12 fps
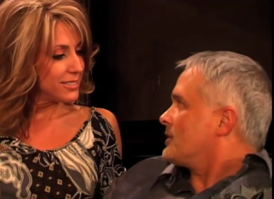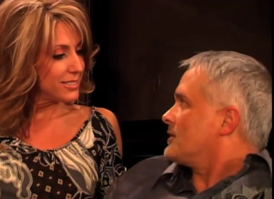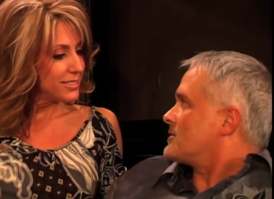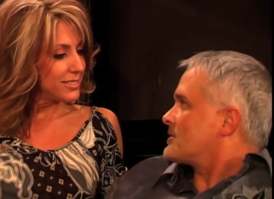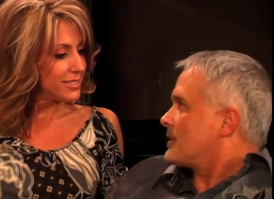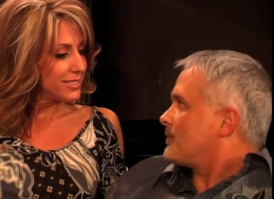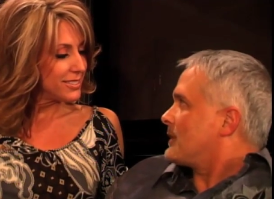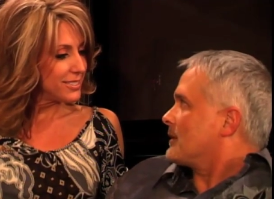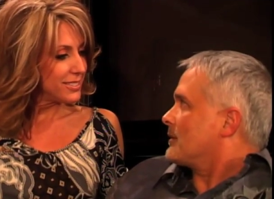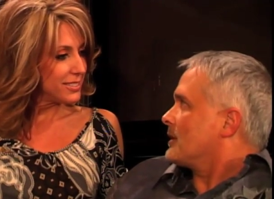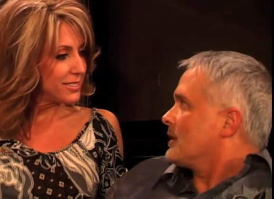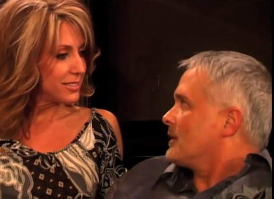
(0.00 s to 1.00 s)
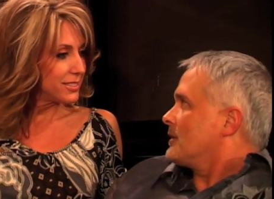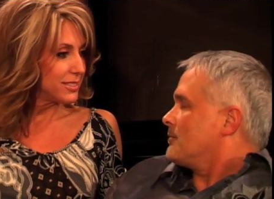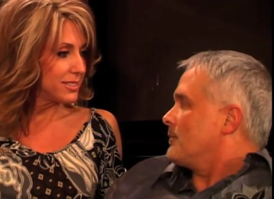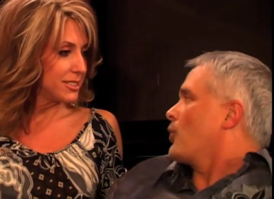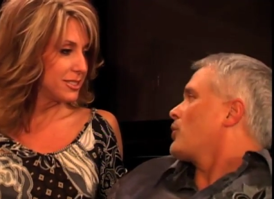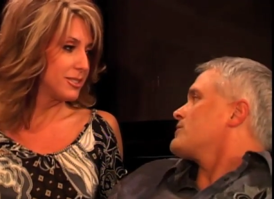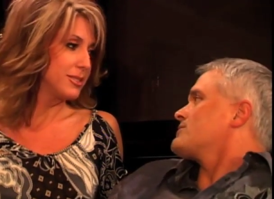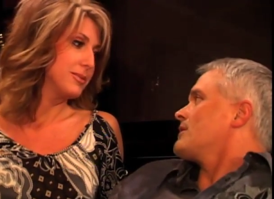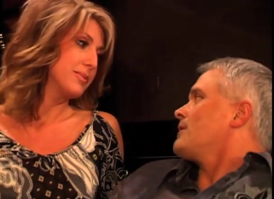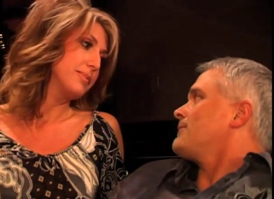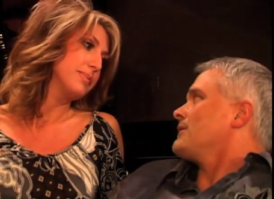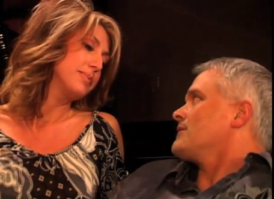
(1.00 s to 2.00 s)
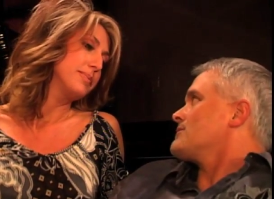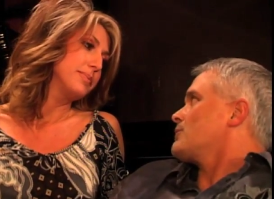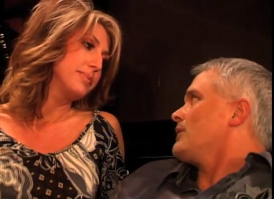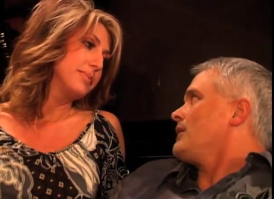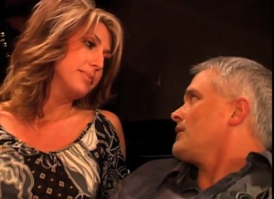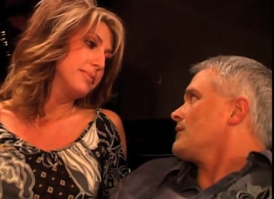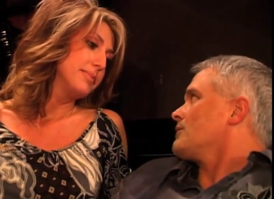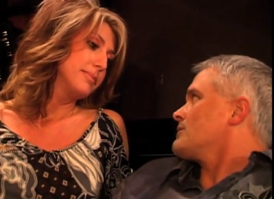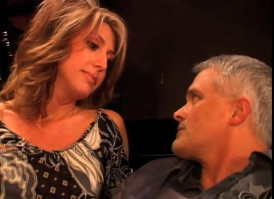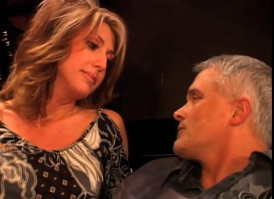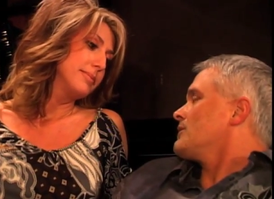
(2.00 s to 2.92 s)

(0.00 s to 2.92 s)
Speaker 1: you, and something more is up than this wedding. What's